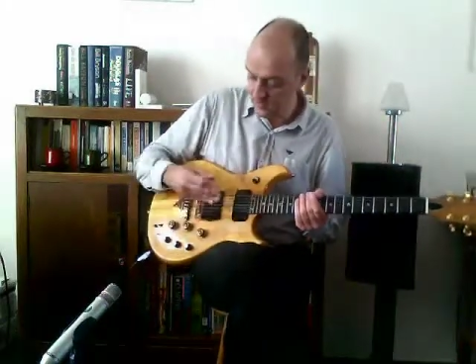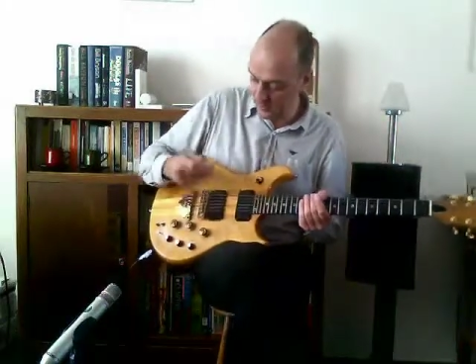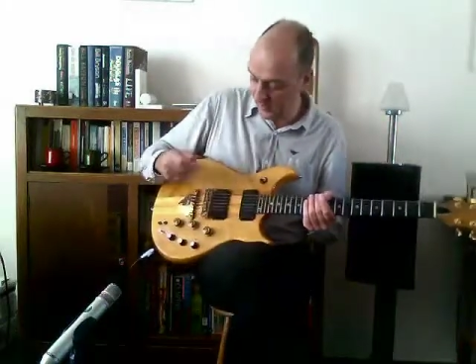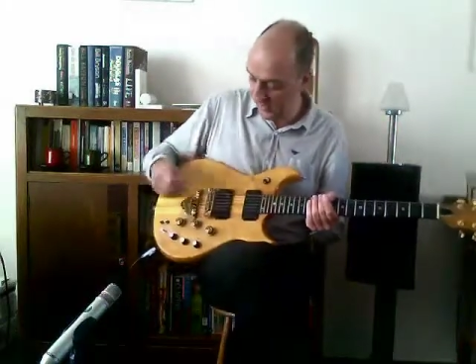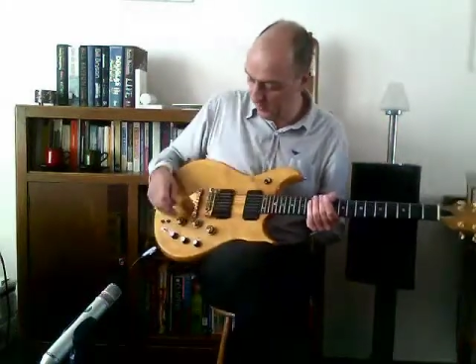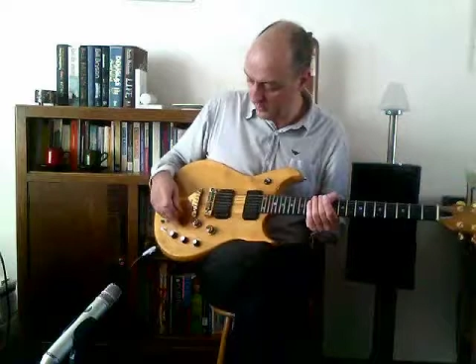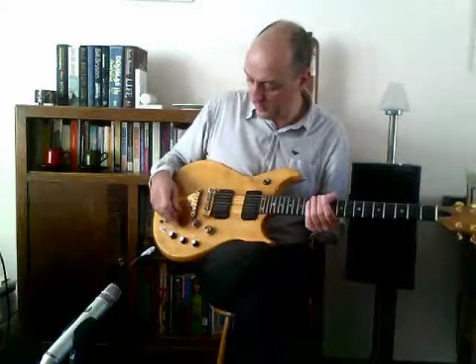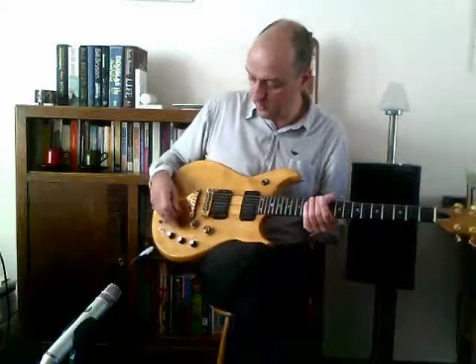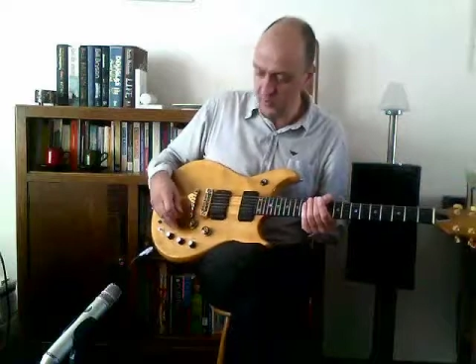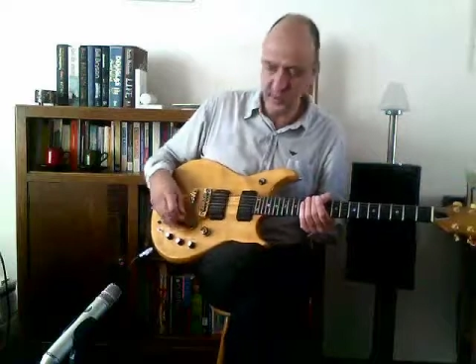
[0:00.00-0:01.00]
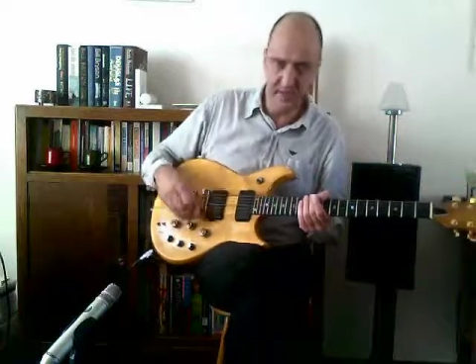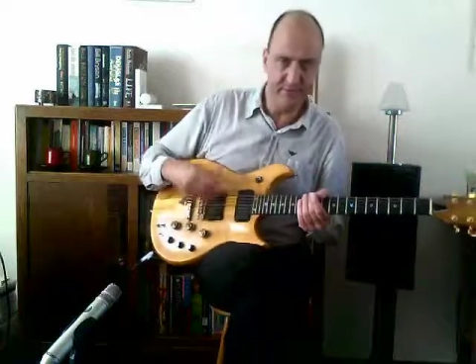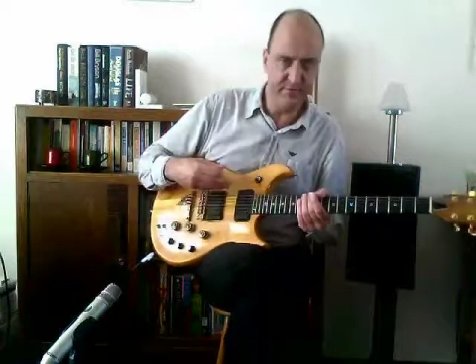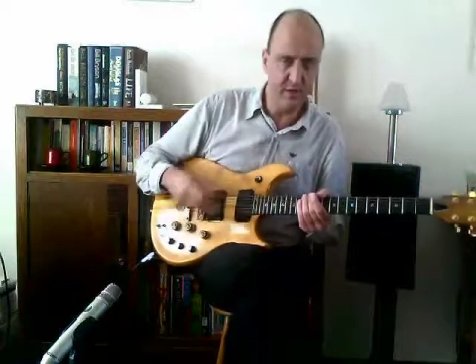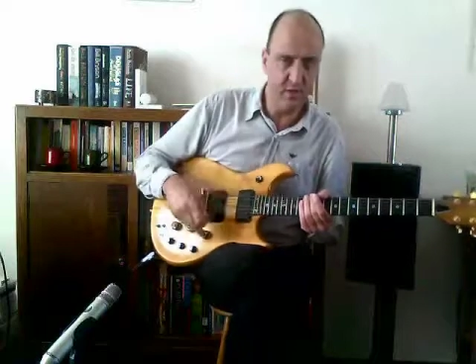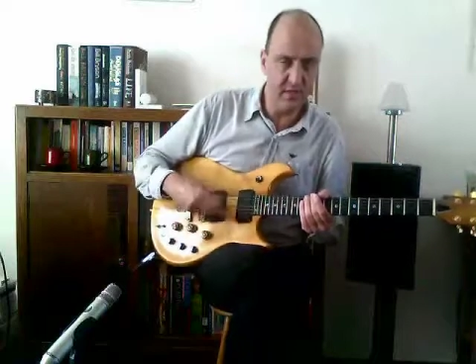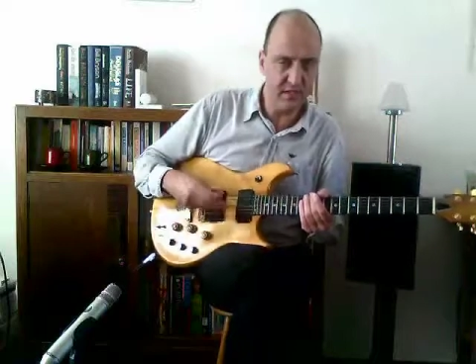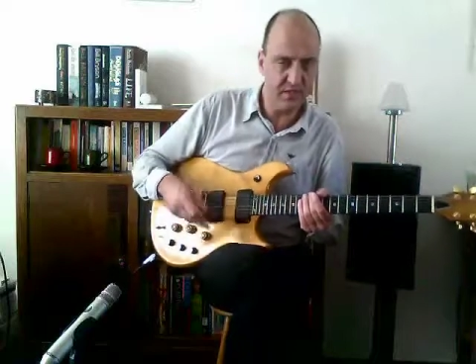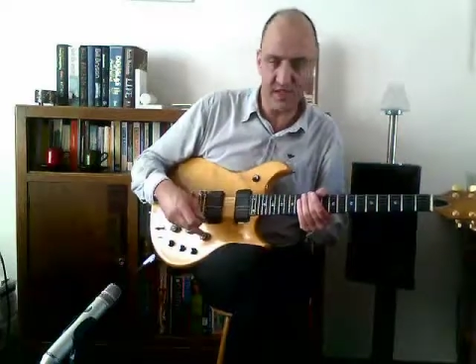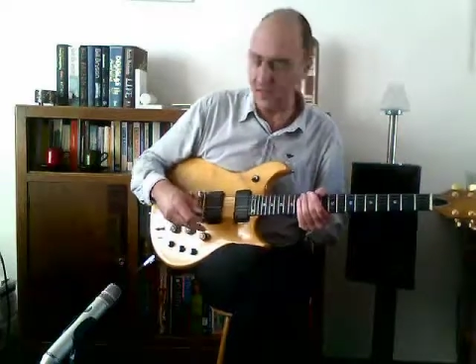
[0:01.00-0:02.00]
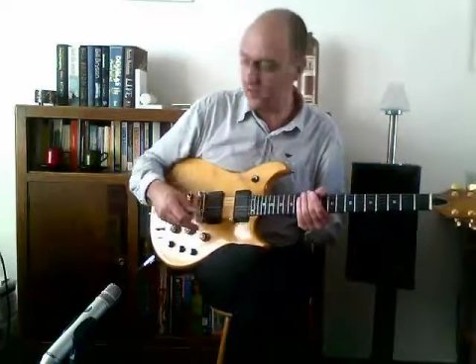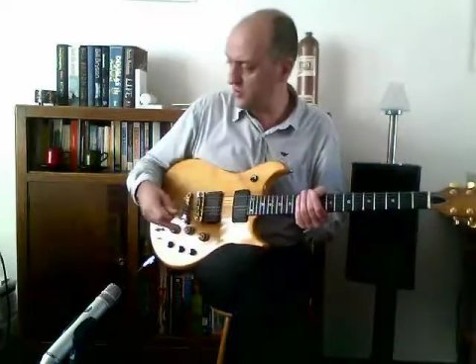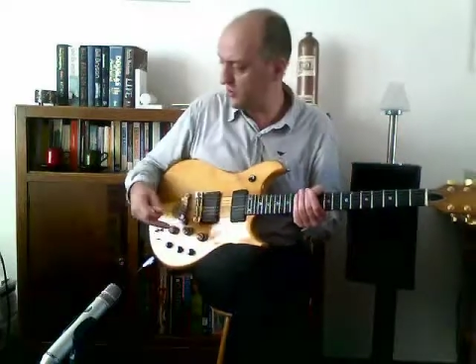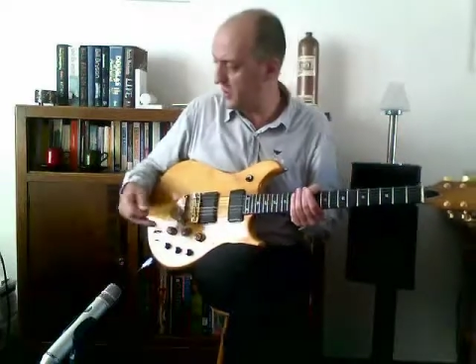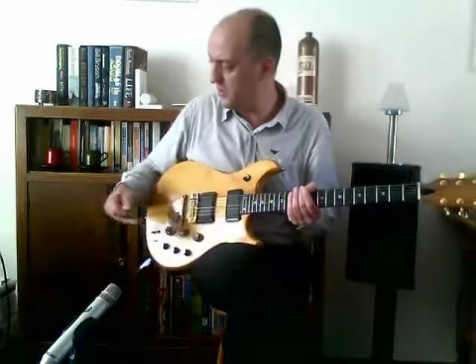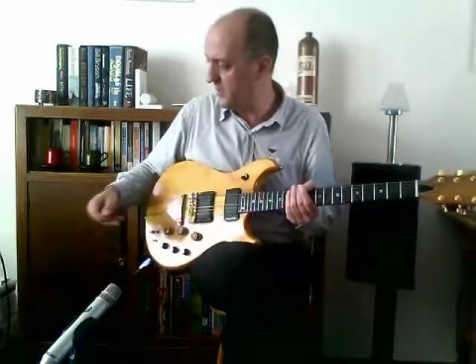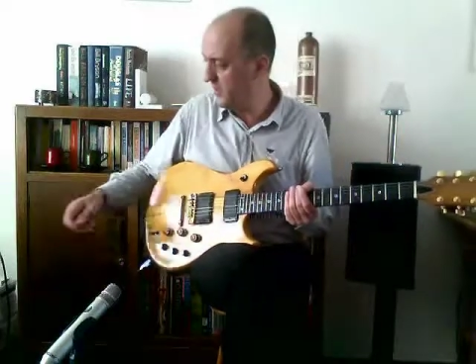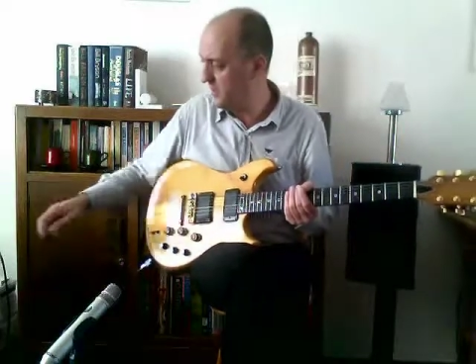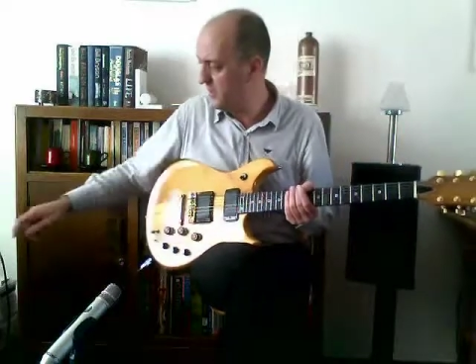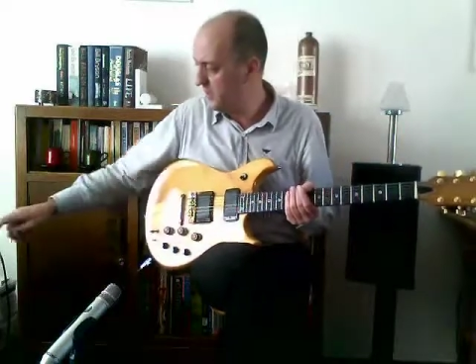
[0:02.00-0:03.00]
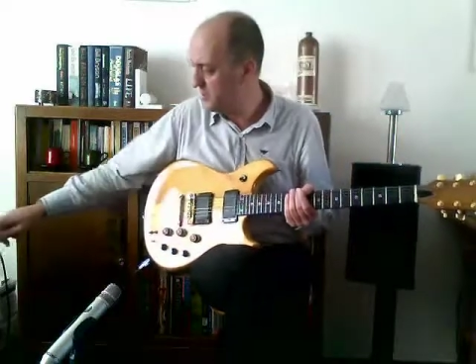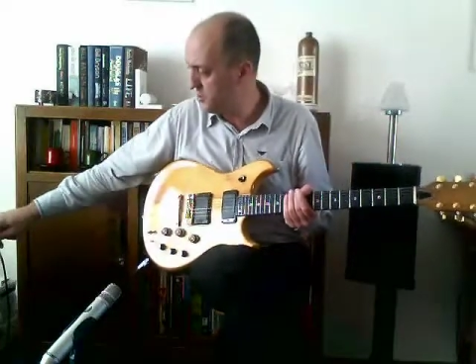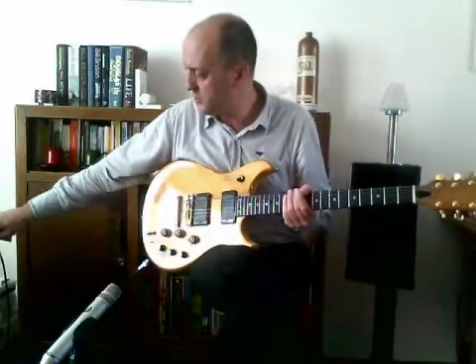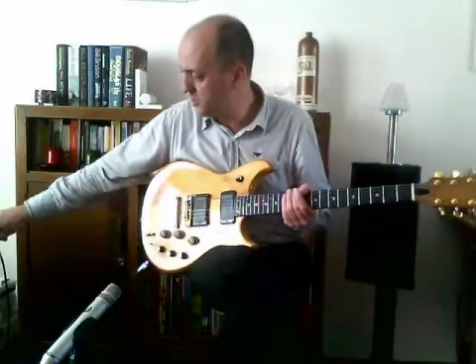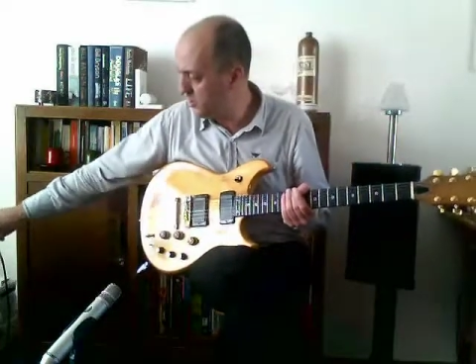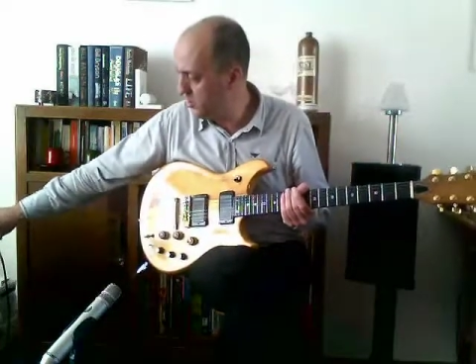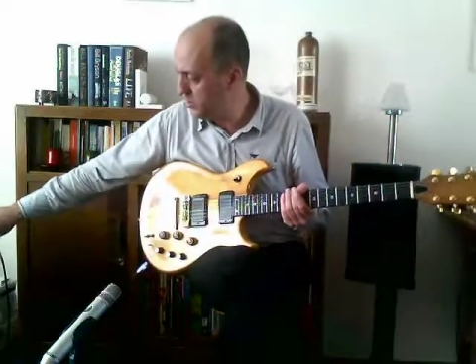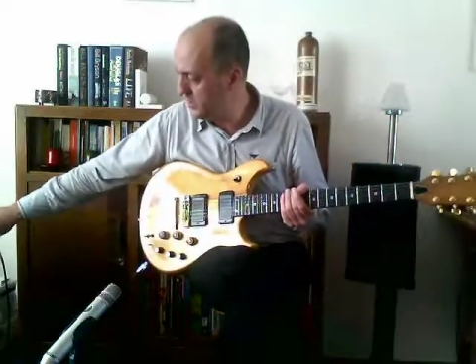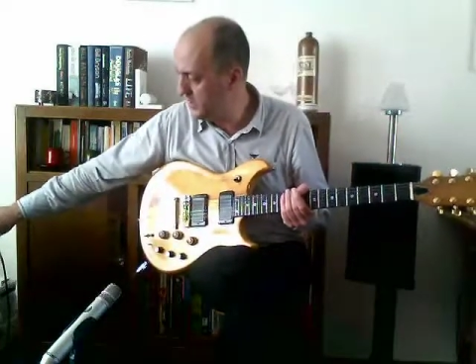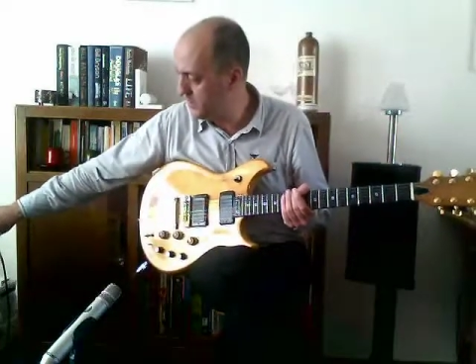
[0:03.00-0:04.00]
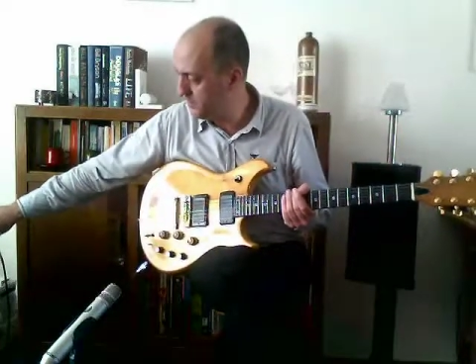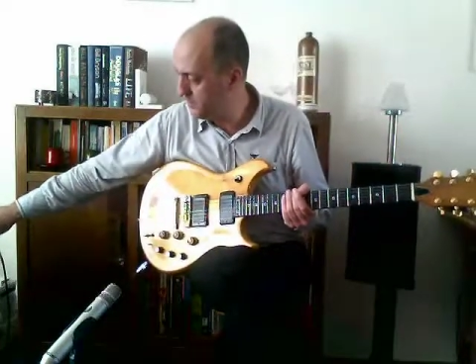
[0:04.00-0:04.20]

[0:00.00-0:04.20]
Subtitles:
But when I want a really fluently sounding solo, lead